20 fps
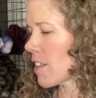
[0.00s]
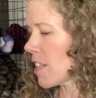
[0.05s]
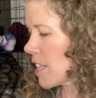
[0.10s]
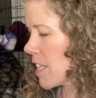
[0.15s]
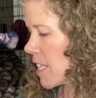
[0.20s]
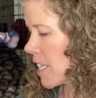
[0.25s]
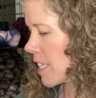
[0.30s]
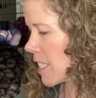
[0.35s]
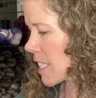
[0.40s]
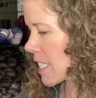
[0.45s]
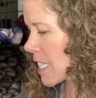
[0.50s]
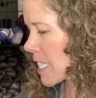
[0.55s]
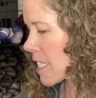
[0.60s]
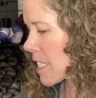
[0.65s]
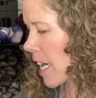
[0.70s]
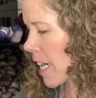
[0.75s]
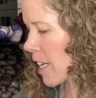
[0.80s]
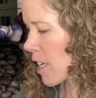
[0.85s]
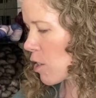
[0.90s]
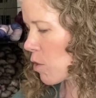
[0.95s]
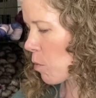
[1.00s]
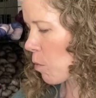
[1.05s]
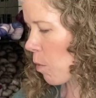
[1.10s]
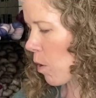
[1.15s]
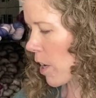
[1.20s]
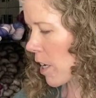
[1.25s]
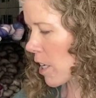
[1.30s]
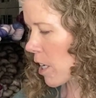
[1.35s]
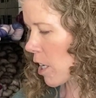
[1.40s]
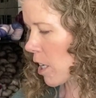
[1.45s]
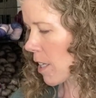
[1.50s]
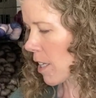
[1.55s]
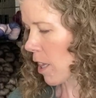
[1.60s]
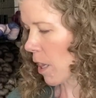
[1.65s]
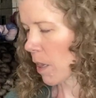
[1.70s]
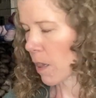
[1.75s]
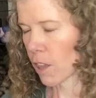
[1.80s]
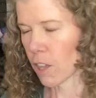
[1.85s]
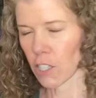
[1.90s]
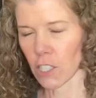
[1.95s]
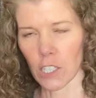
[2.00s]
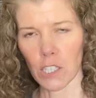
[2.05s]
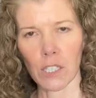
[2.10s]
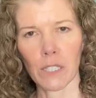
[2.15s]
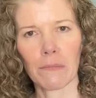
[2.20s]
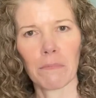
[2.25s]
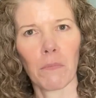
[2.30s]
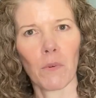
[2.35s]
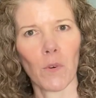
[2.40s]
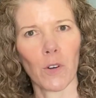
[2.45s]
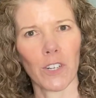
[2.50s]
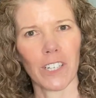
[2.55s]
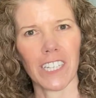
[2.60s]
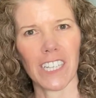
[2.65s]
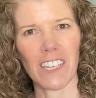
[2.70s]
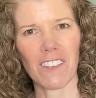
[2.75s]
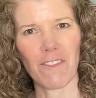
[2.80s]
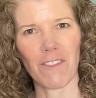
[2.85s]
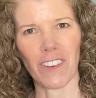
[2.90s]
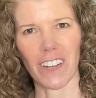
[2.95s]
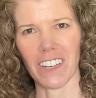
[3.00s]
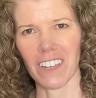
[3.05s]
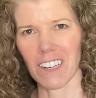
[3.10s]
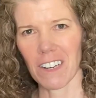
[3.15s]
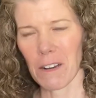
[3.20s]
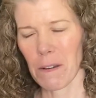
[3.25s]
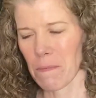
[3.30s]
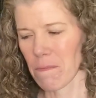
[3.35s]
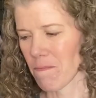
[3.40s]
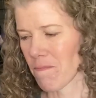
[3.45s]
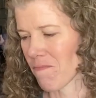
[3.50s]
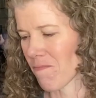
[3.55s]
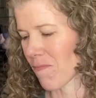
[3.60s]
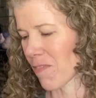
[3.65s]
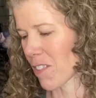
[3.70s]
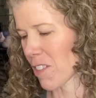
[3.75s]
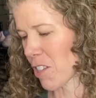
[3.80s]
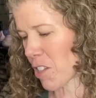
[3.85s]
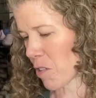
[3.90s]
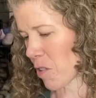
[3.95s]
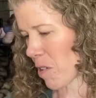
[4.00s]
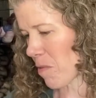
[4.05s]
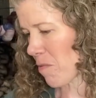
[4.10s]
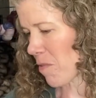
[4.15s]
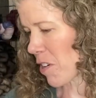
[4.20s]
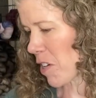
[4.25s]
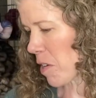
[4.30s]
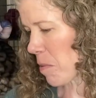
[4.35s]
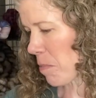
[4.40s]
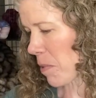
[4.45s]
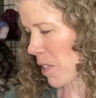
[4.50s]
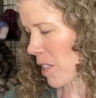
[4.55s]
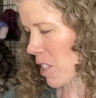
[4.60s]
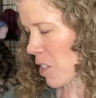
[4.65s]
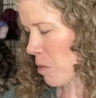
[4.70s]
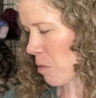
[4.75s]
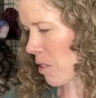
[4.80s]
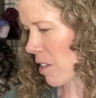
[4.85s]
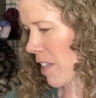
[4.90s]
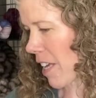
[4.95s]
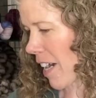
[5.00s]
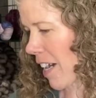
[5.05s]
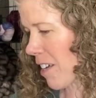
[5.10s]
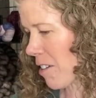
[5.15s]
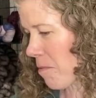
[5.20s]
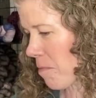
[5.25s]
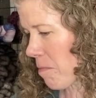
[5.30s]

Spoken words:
the second one looks more even. So I'm very pleased with that.